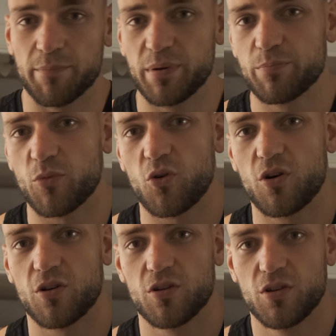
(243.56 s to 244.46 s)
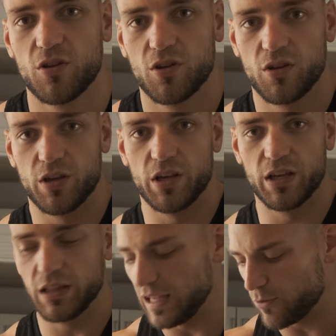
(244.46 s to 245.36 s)
a bit more
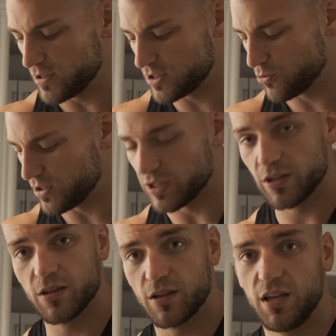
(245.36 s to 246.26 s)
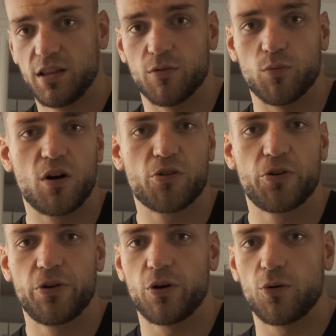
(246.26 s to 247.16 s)
liquid to it, either
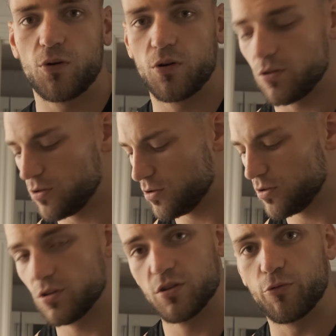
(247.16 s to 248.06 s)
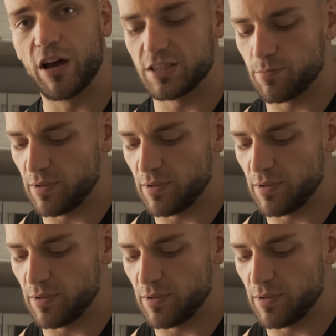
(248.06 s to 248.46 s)
water or rice